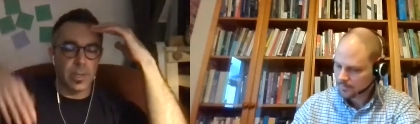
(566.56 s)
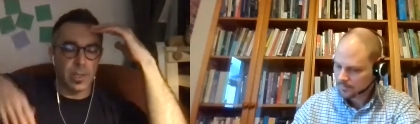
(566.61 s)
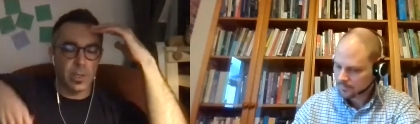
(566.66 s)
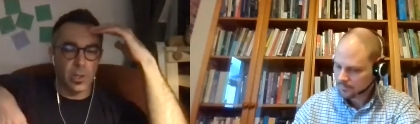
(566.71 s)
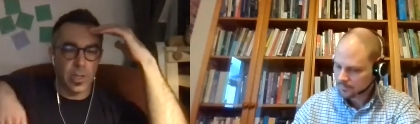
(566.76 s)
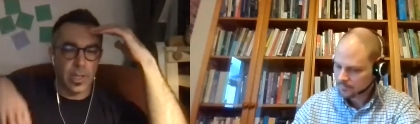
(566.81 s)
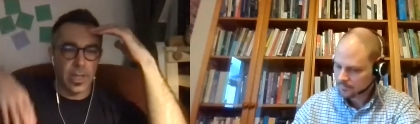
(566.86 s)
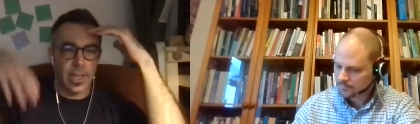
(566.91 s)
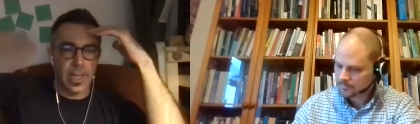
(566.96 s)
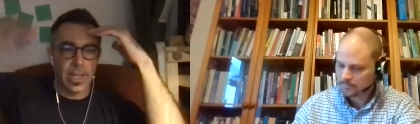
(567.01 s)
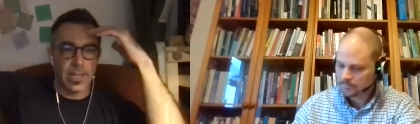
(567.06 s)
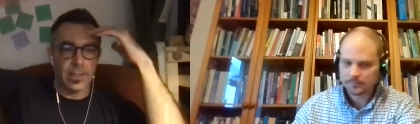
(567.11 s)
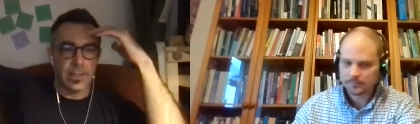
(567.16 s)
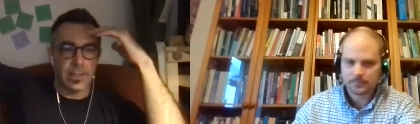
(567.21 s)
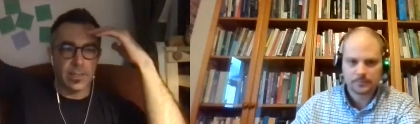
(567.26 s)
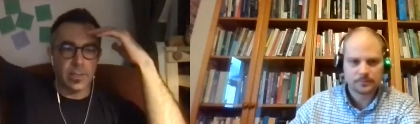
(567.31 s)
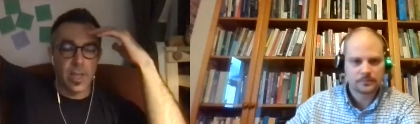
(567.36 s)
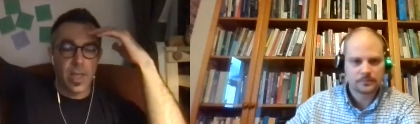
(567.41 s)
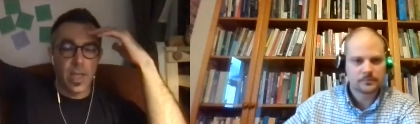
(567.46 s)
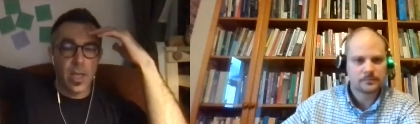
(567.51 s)
Speaker 1: looking at
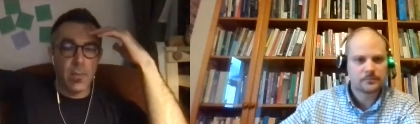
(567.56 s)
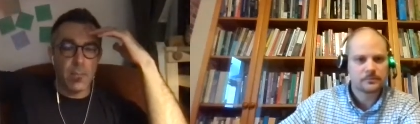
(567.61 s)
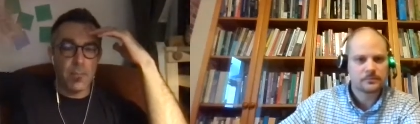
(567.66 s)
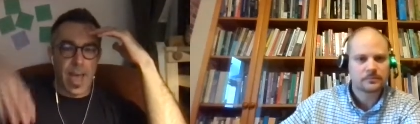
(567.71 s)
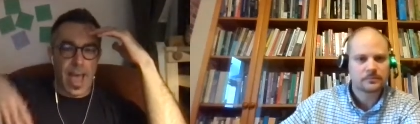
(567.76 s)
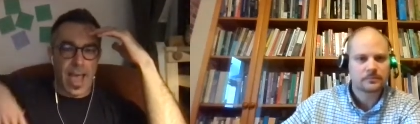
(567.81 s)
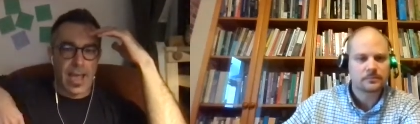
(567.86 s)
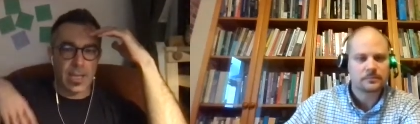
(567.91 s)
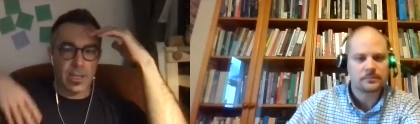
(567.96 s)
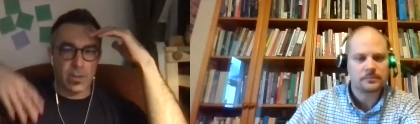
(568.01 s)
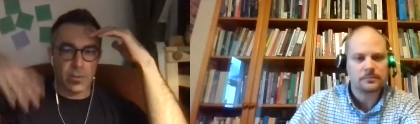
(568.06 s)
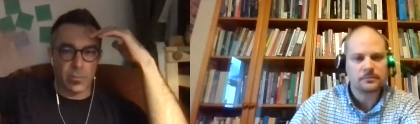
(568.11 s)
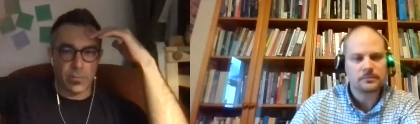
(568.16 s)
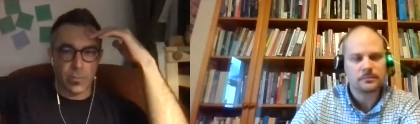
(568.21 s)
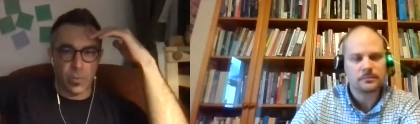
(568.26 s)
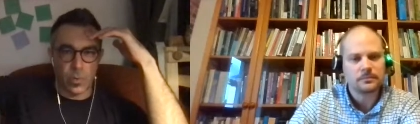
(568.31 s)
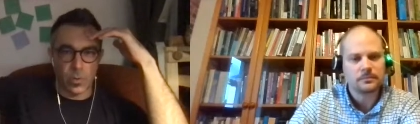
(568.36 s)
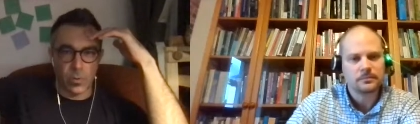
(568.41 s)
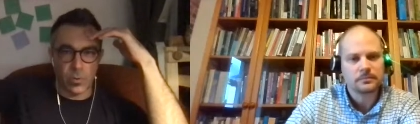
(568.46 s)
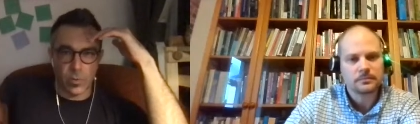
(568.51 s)
this back and
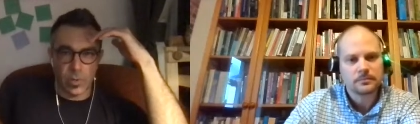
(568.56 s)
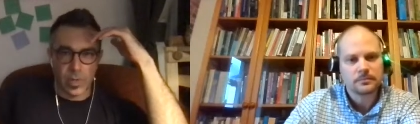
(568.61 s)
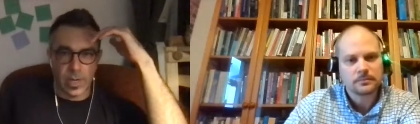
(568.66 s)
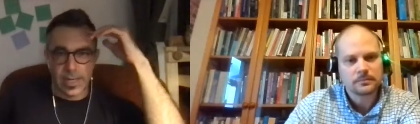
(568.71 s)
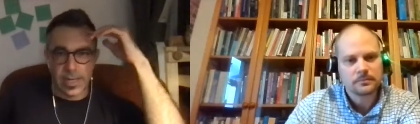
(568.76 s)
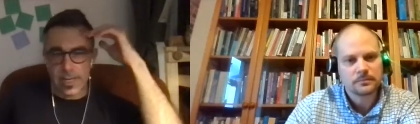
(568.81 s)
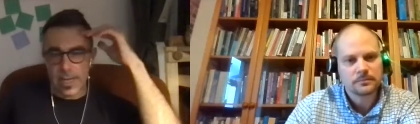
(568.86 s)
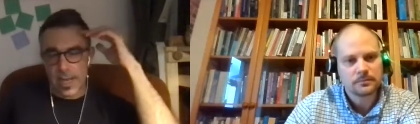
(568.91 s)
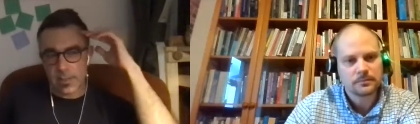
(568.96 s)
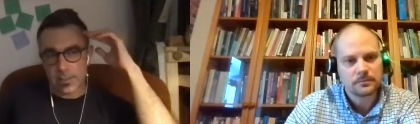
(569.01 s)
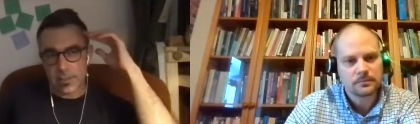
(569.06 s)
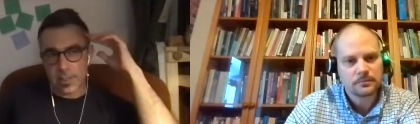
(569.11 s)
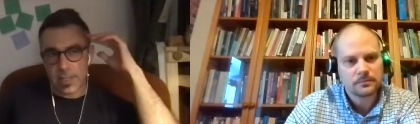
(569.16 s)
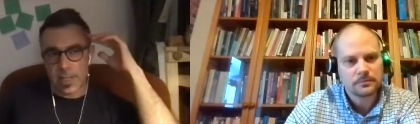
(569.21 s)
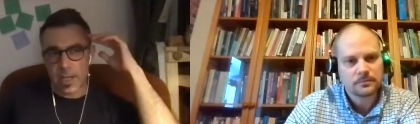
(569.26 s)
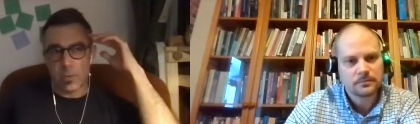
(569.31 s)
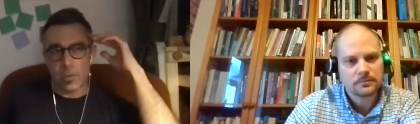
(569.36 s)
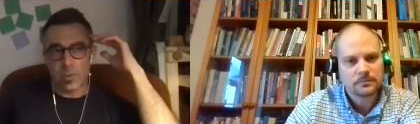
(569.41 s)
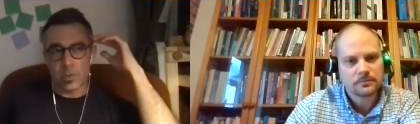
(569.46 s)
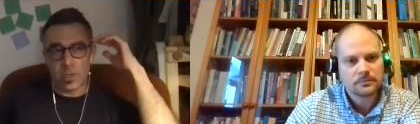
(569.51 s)
forth. What I now today
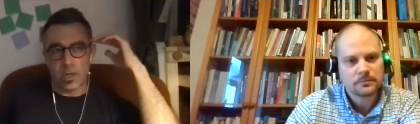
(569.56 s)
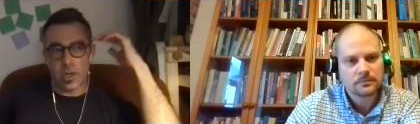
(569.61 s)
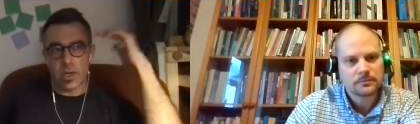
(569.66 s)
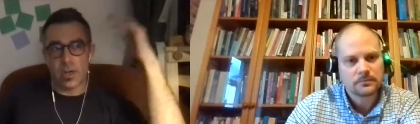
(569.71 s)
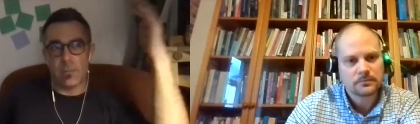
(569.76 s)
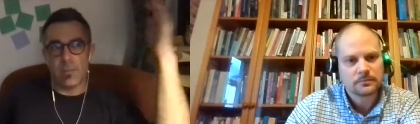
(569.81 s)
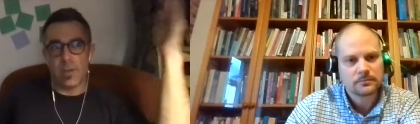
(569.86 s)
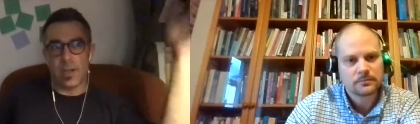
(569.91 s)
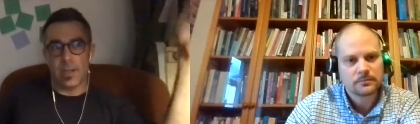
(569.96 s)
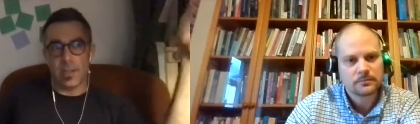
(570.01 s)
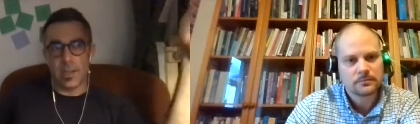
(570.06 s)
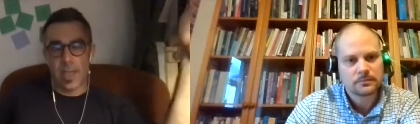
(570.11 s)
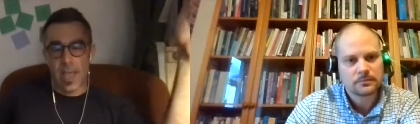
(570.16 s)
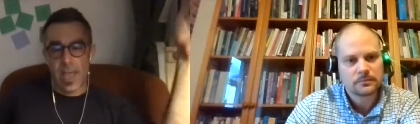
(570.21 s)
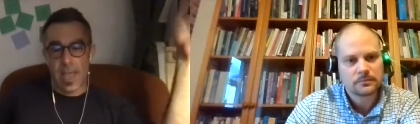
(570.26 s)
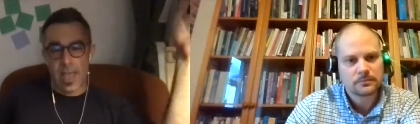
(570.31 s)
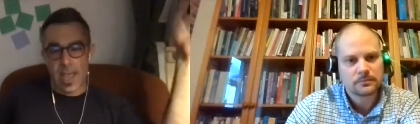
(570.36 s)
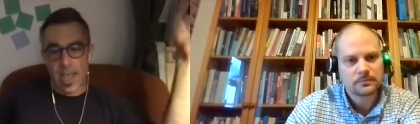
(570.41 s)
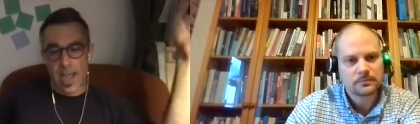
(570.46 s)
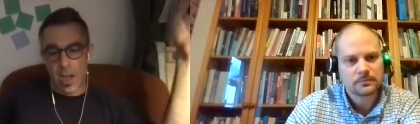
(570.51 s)
would talk about
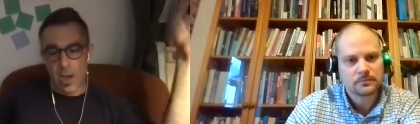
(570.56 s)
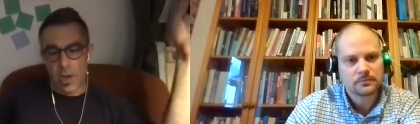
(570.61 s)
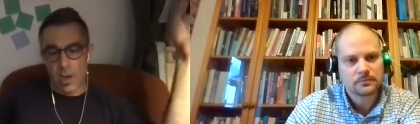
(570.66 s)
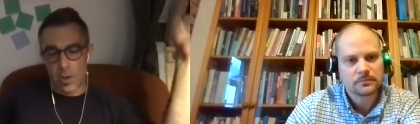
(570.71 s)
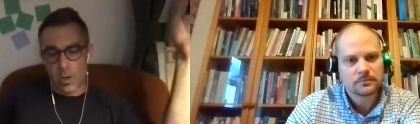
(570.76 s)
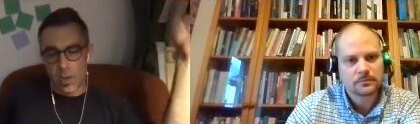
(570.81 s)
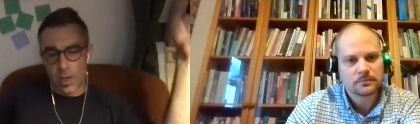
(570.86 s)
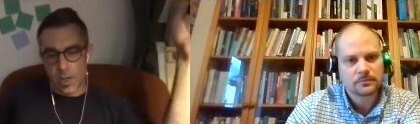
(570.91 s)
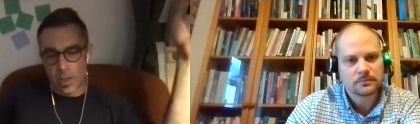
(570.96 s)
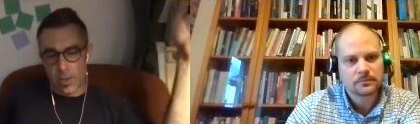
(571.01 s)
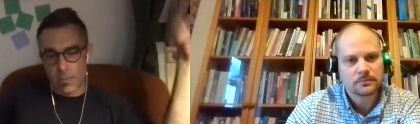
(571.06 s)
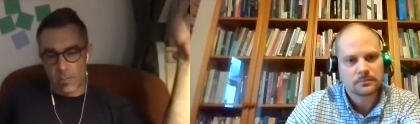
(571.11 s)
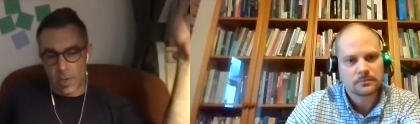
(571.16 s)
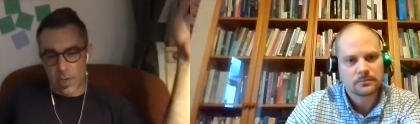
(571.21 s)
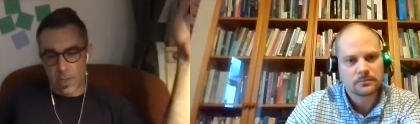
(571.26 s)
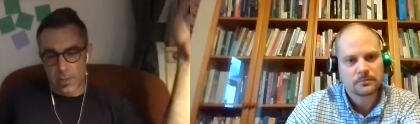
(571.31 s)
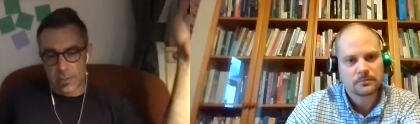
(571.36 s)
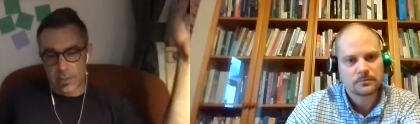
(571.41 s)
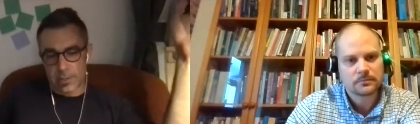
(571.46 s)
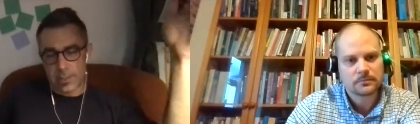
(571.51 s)
how uh,
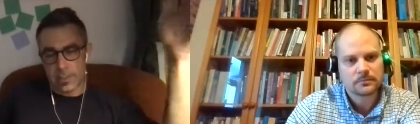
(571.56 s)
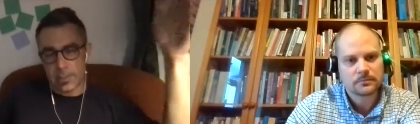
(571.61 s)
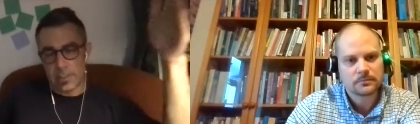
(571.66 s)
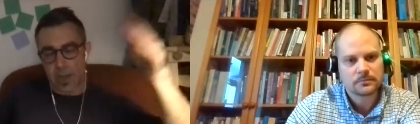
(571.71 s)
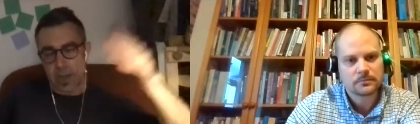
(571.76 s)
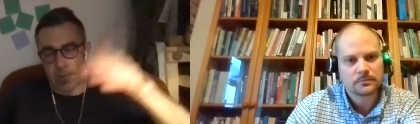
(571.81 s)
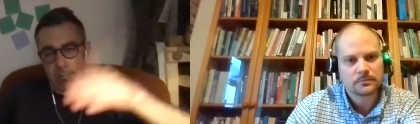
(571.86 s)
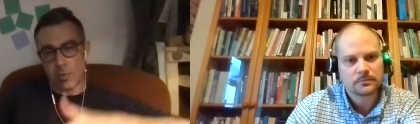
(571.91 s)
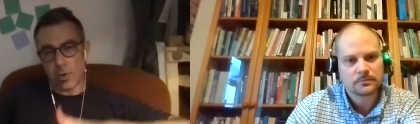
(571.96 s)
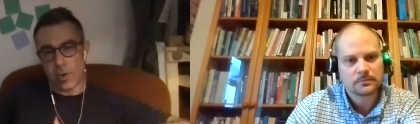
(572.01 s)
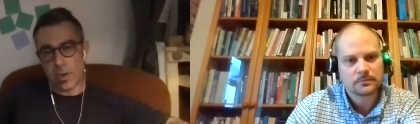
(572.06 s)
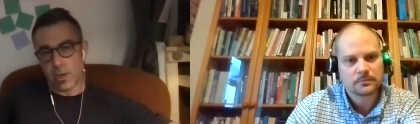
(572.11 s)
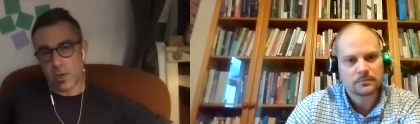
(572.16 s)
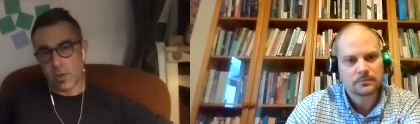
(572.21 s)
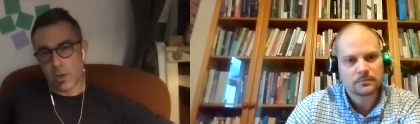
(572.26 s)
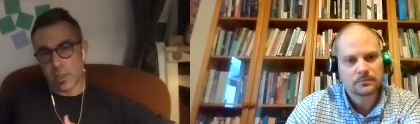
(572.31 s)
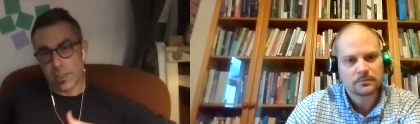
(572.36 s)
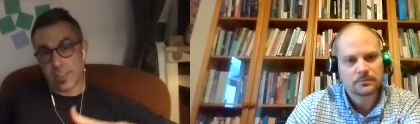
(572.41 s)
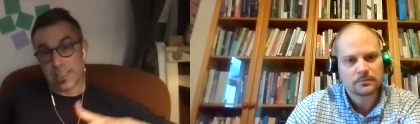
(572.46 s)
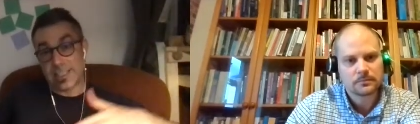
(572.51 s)
processes operate
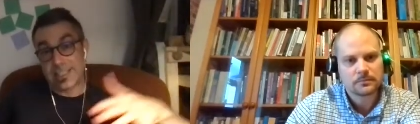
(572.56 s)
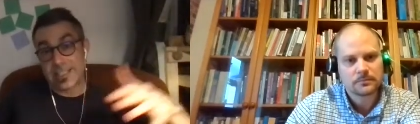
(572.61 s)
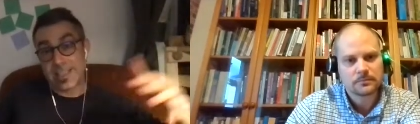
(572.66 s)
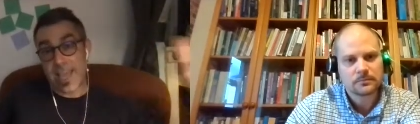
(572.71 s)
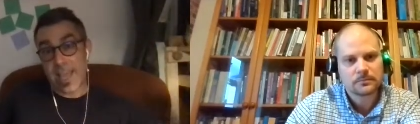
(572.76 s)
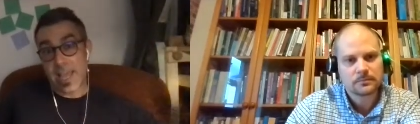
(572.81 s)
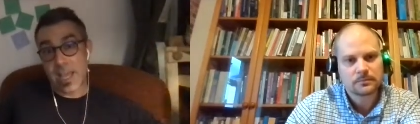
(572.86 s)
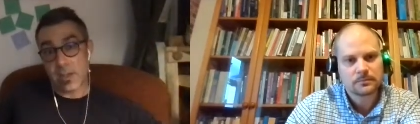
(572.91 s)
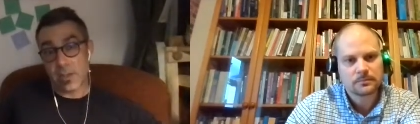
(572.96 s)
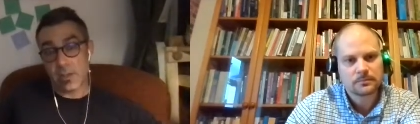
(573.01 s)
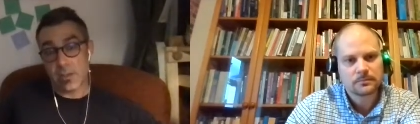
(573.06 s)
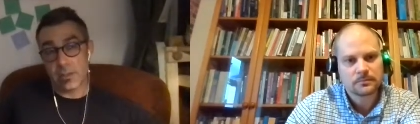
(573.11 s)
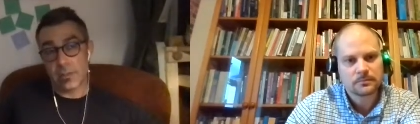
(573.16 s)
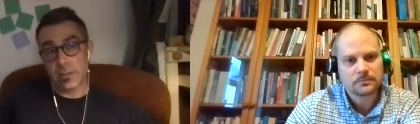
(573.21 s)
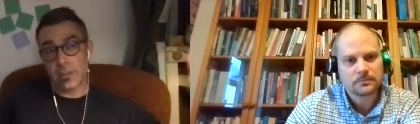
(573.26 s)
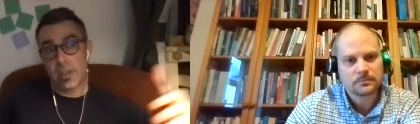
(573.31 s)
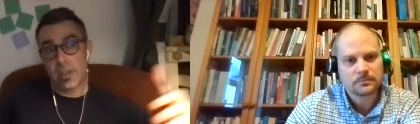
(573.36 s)
across scales,